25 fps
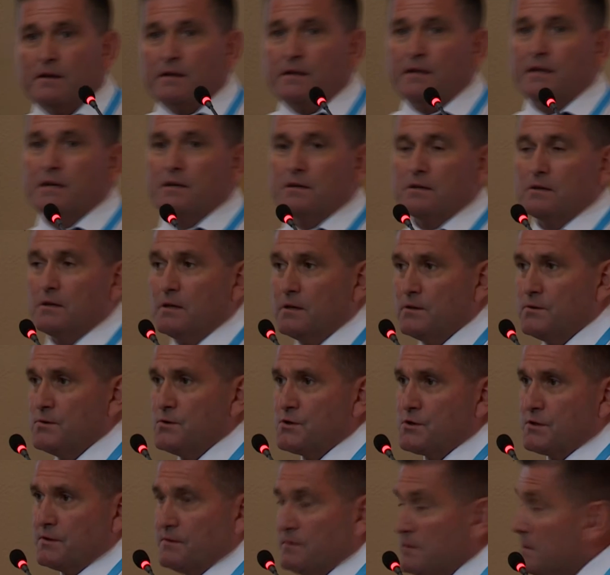in
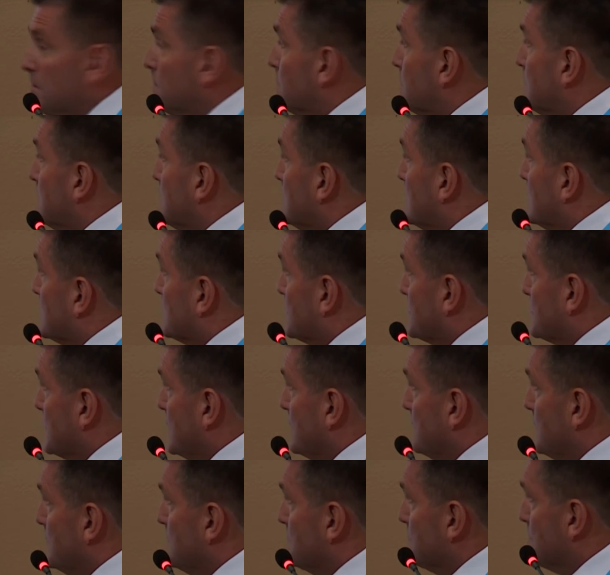conclusion, as I
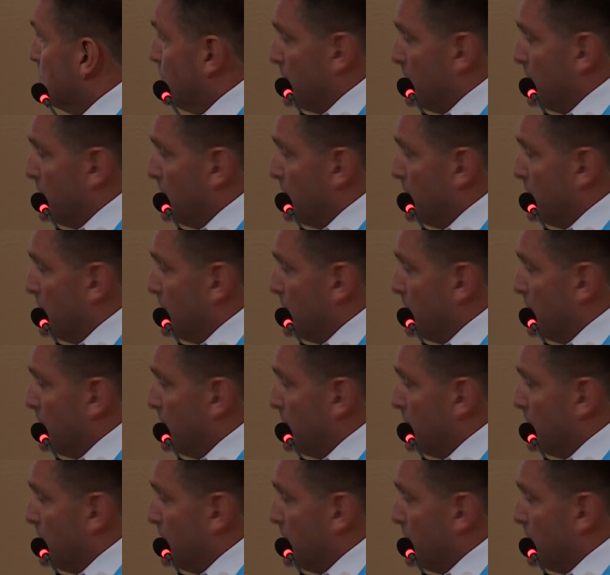say, this